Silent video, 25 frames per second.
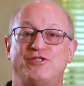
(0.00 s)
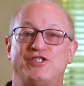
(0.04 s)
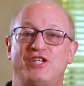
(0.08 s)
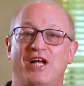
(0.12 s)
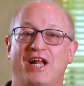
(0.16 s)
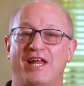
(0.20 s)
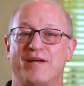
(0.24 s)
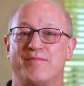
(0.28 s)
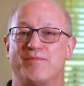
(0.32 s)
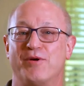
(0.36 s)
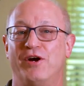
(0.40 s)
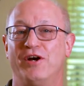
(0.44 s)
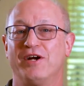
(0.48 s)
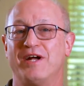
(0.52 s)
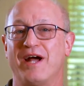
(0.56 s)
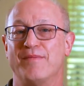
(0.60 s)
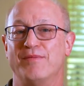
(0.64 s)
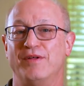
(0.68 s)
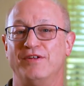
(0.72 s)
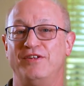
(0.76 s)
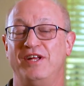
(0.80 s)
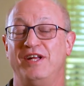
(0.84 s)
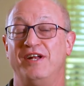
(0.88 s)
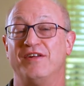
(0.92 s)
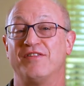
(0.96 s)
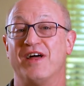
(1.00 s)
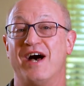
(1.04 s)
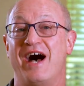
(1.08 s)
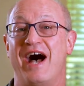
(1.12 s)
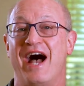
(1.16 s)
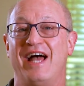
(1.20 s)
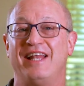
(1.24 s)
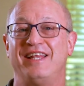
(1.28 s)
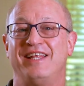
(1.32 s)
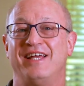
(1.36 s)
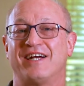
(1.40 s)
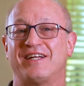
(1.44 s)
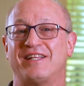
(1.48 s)
Shelley Berg. I'm the Dean of the
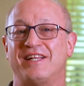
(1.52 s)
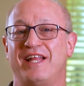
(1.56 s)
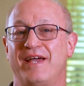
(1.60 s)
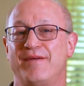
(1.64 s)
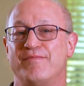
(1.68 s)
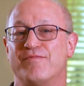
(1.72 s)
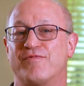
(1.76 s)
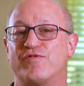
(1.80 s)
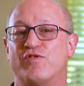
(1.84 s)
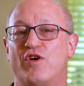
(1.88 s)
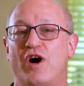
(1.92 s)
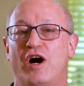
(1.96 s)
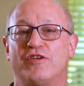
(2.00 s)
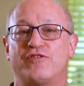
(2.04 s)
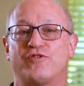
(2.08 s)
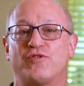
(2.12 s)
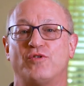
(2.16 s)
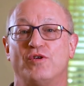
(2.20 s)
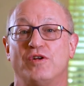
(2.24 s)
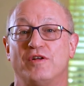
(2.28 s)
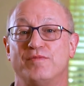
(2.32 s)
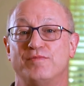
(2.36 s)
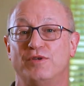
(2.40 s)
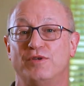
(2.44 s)
highly acclaimed Frost School of